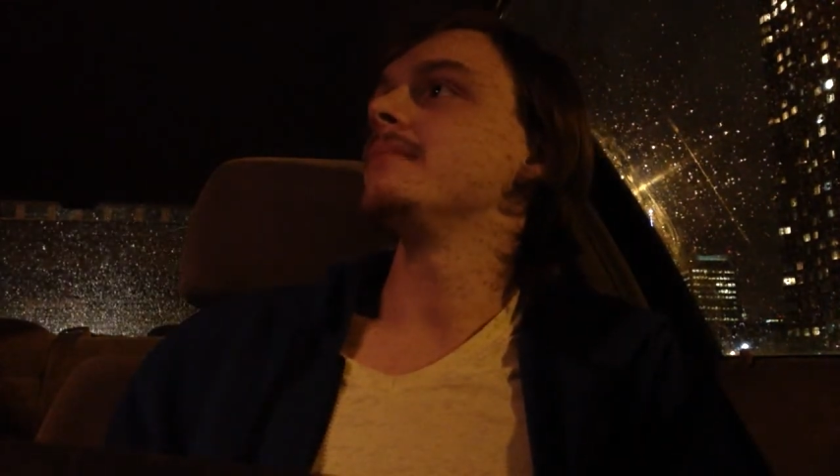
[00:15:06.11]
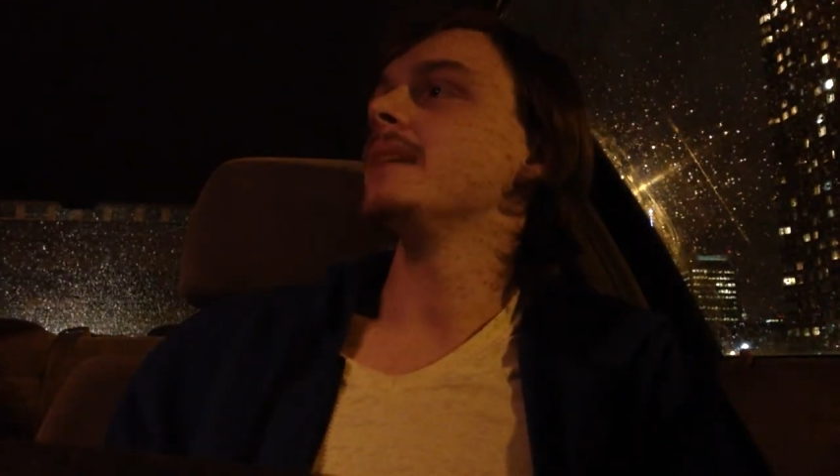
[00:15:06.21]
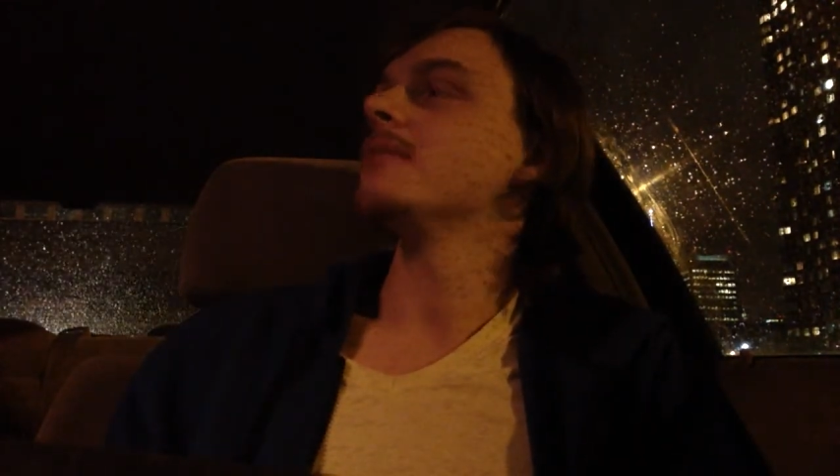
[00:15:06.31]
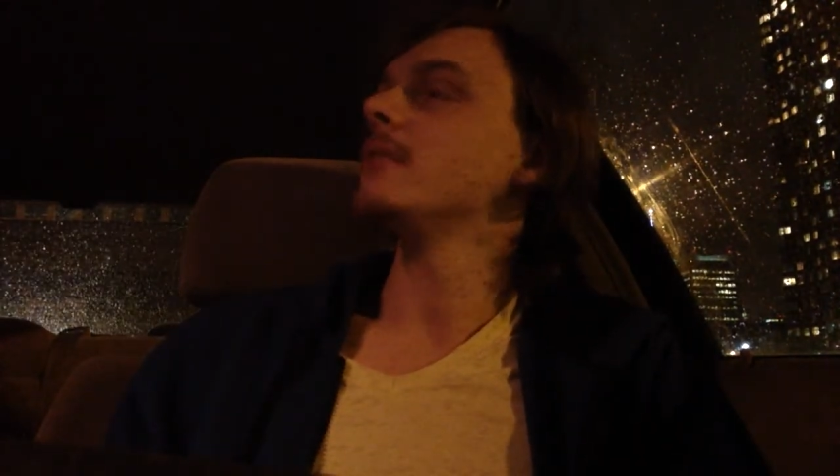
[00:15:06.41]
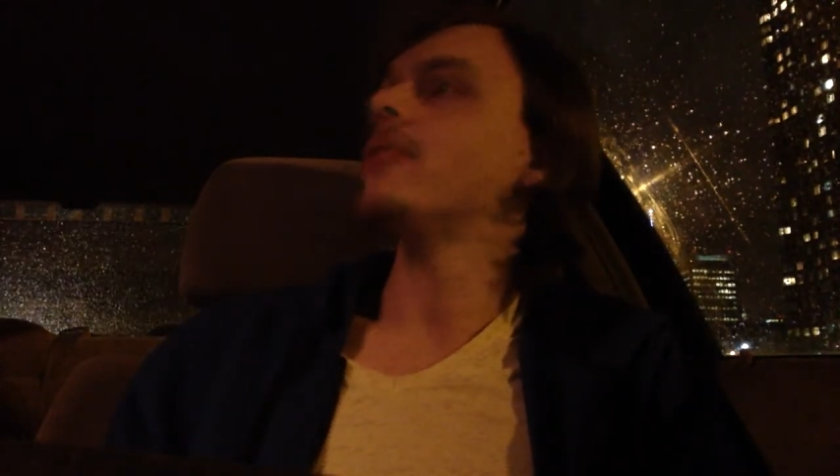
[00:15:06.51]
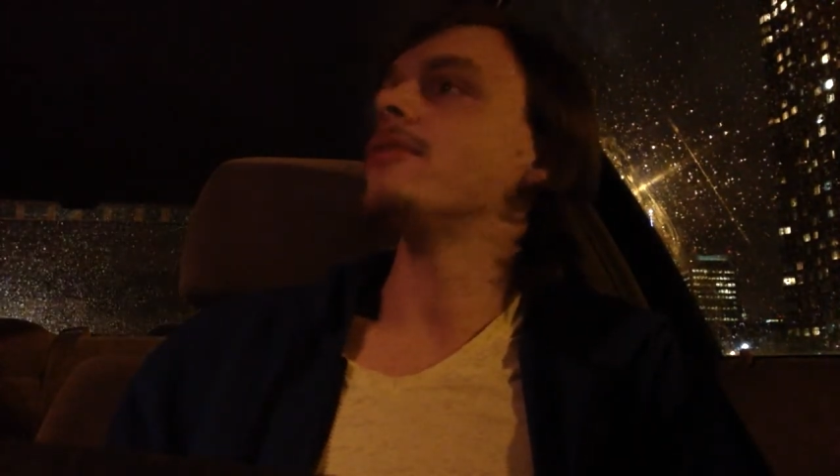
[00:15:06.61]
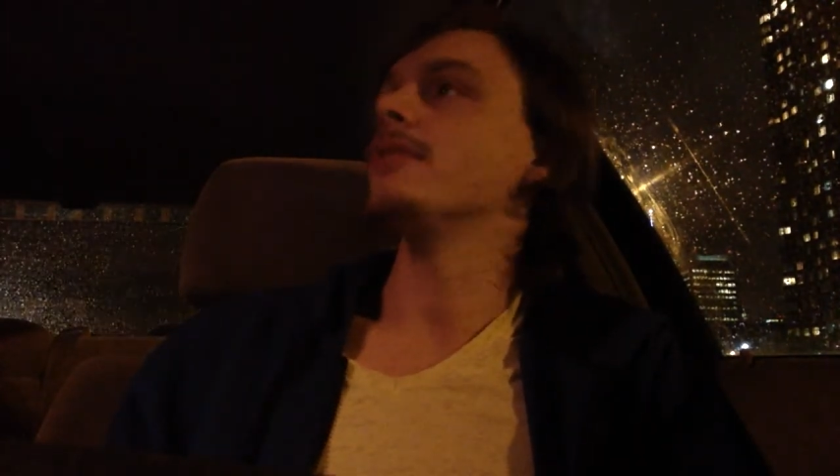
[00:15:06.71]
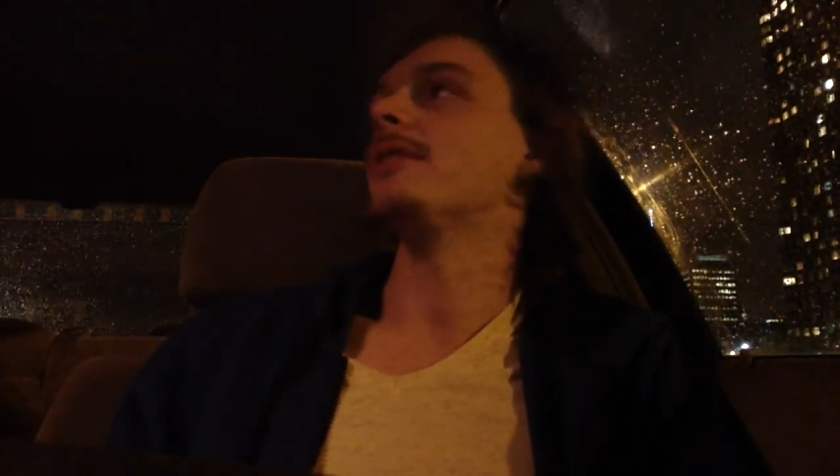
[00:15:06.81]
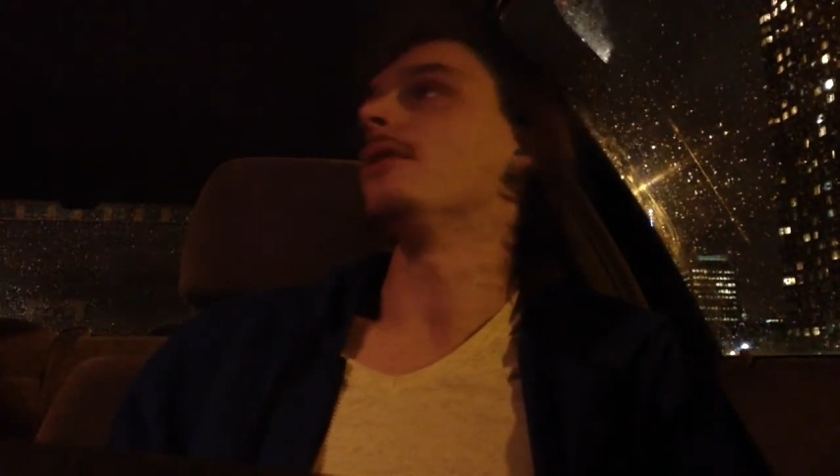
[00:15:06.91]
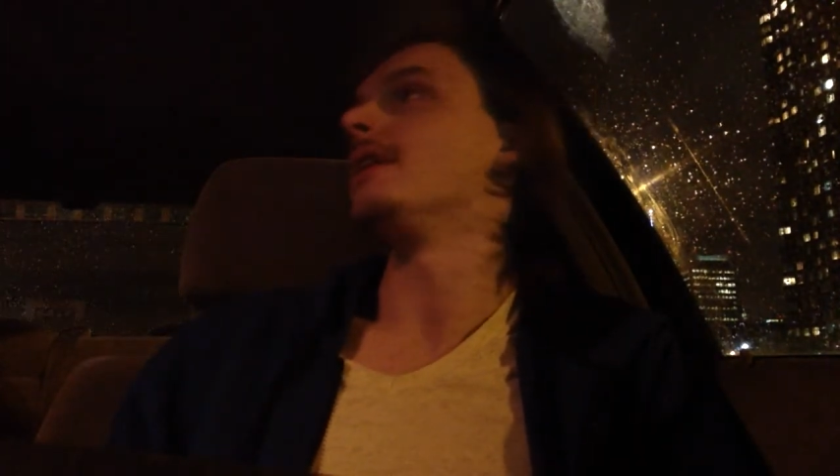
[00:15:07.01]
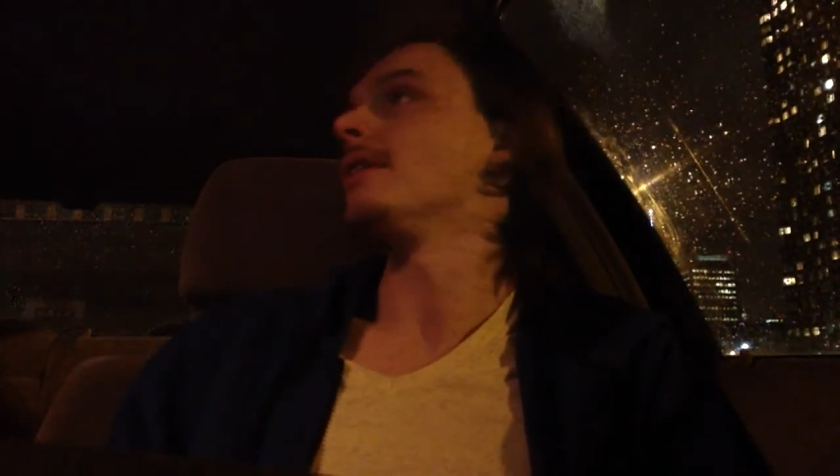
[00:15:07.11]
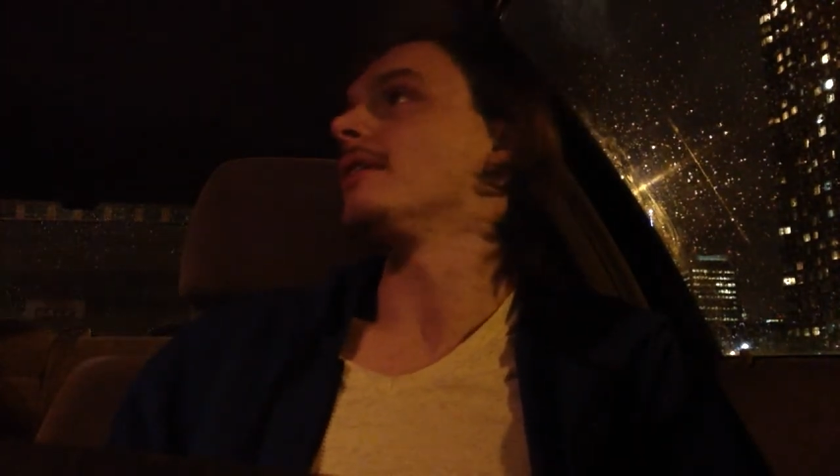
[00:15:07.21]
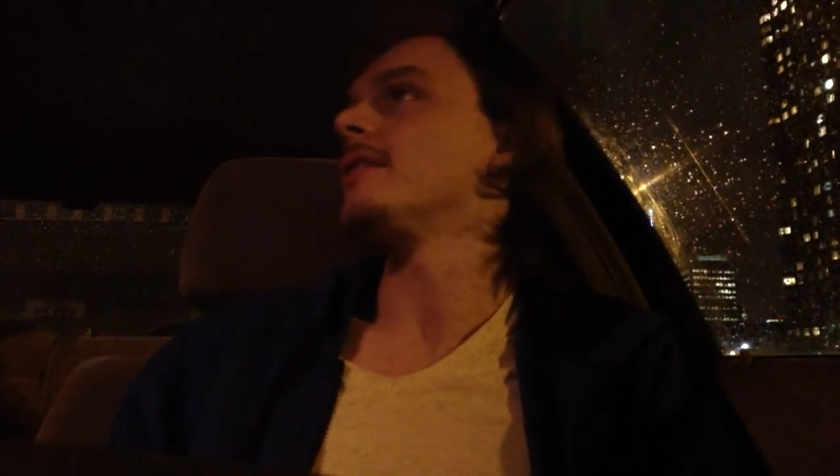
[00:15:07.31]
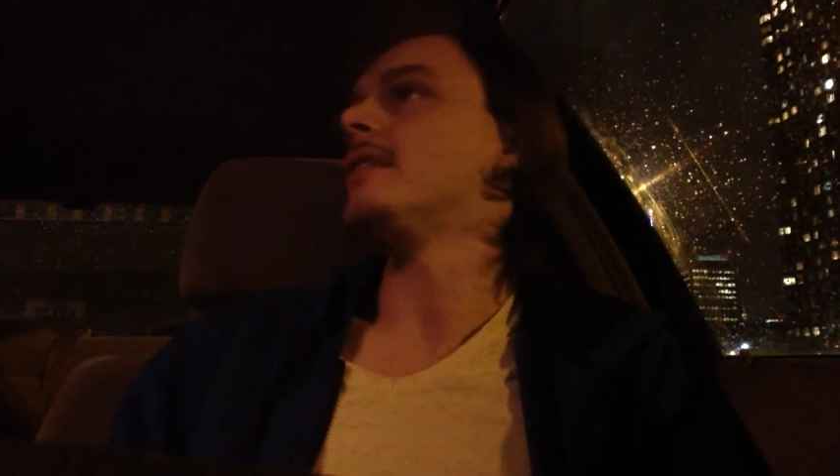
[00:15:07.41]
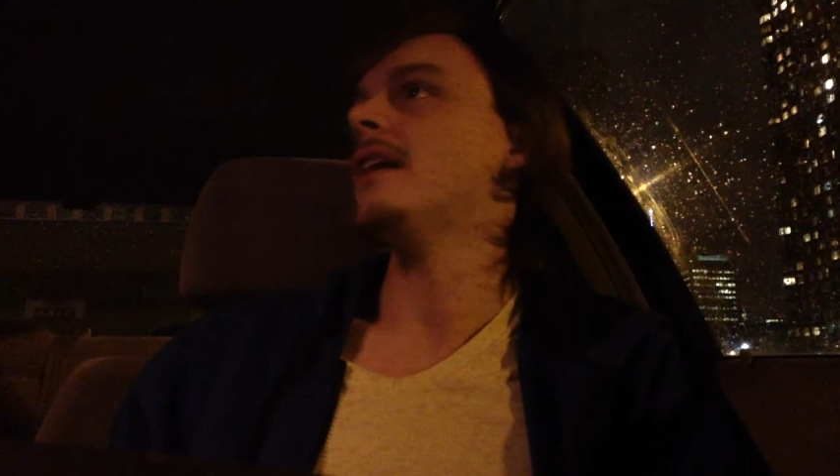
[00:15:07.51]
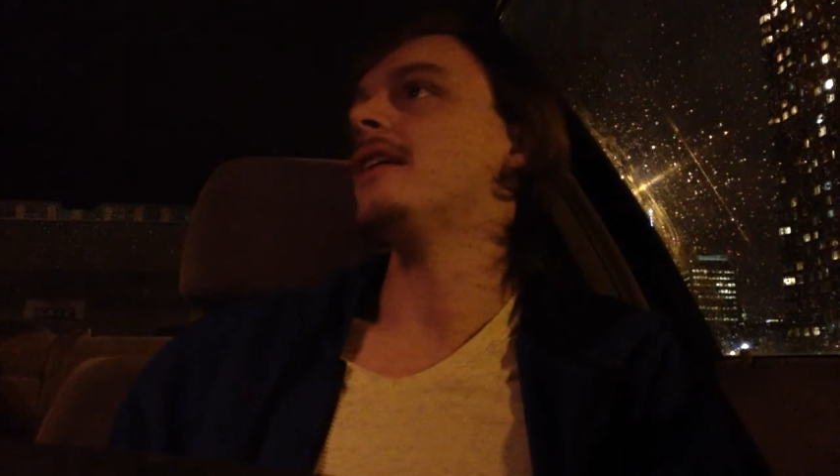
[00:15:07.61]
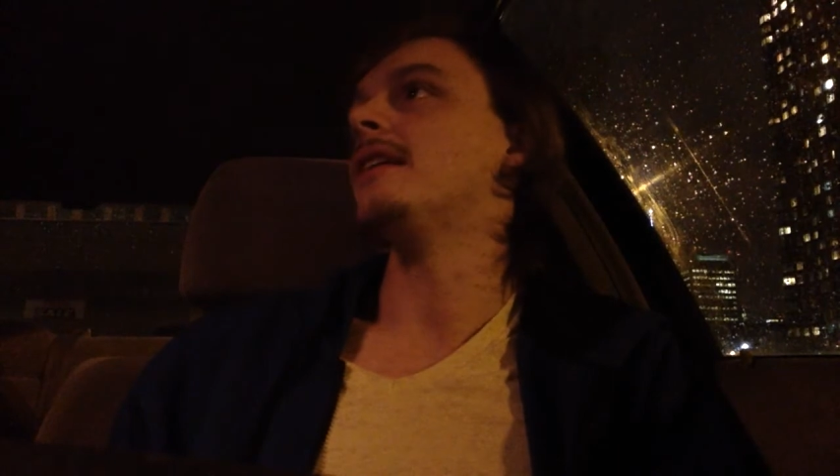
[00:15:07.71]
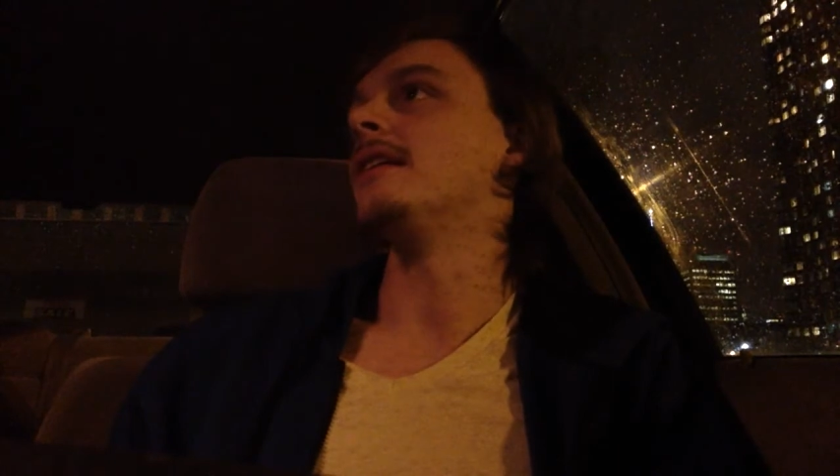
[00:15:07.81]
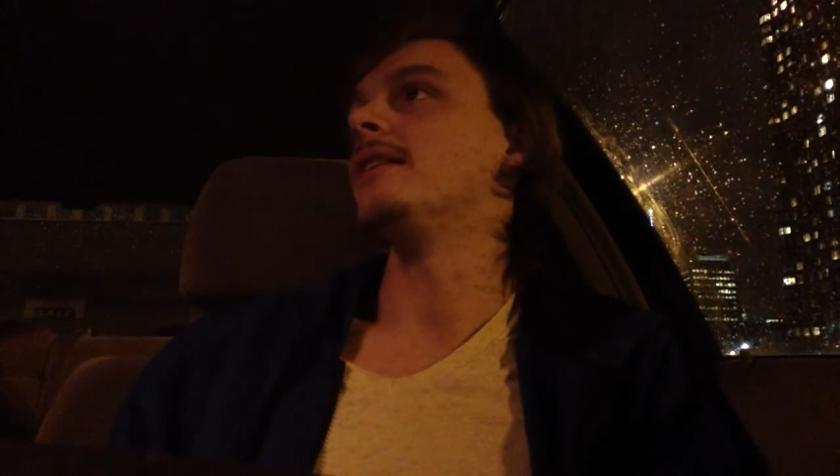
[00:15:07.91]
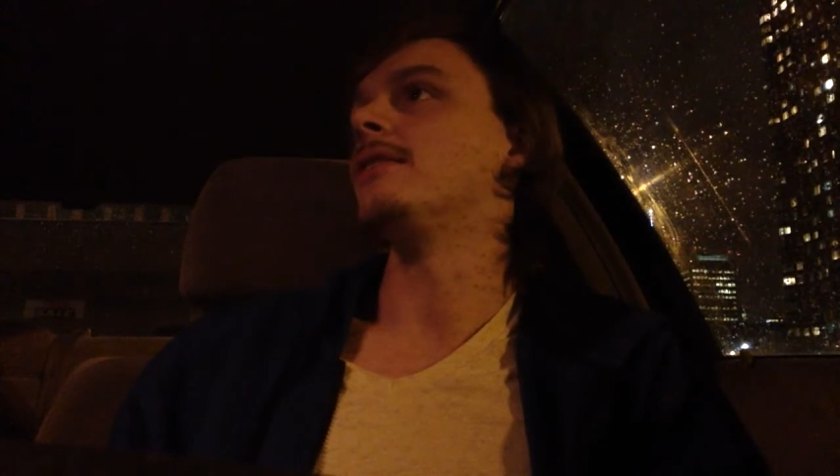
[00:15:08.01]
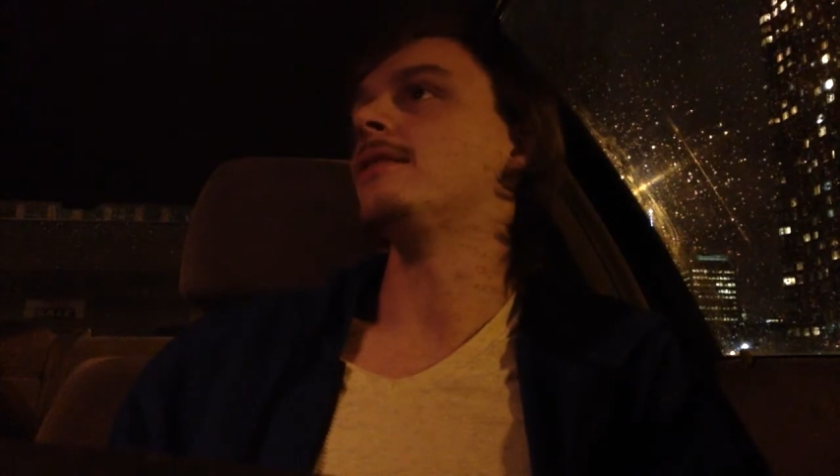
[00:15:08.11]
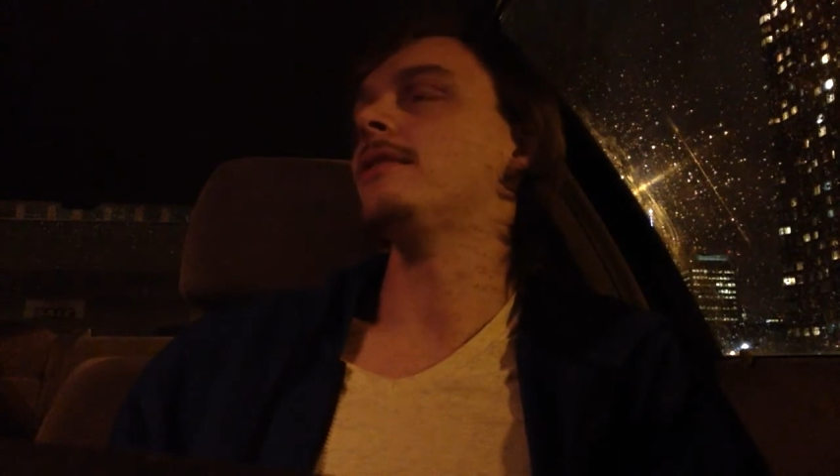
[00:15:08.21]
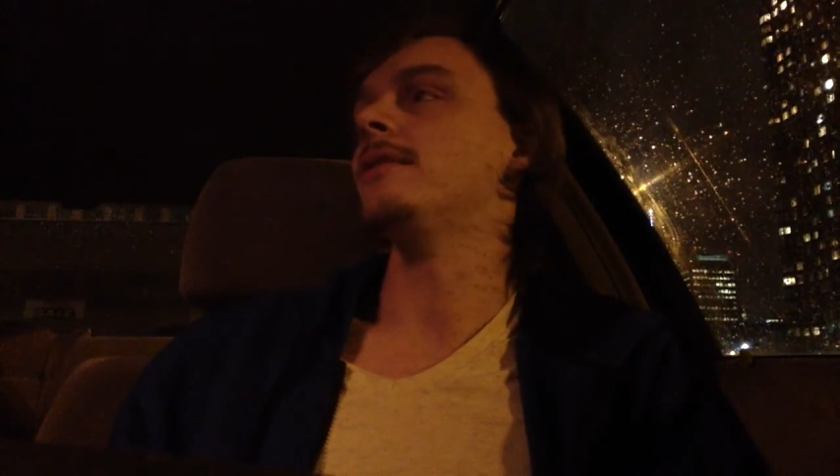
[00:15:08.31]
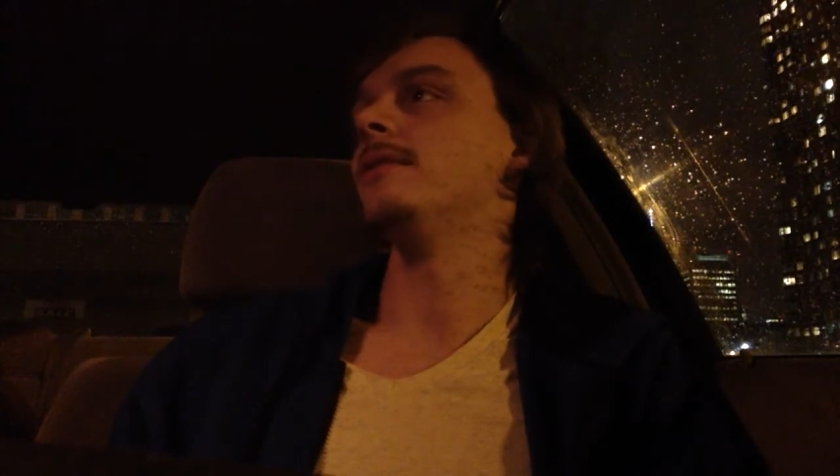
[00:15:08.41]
It's largely coherent. The editing's